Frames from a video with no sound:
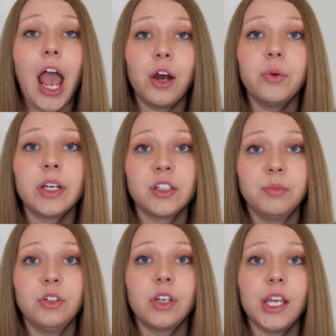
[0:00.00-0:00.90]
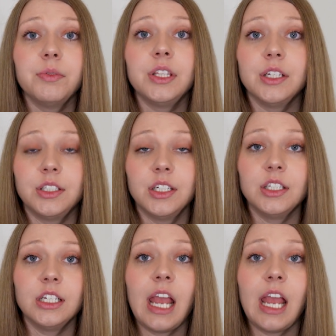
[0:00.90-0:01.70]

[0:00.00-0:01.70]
How do I communicate with the attending?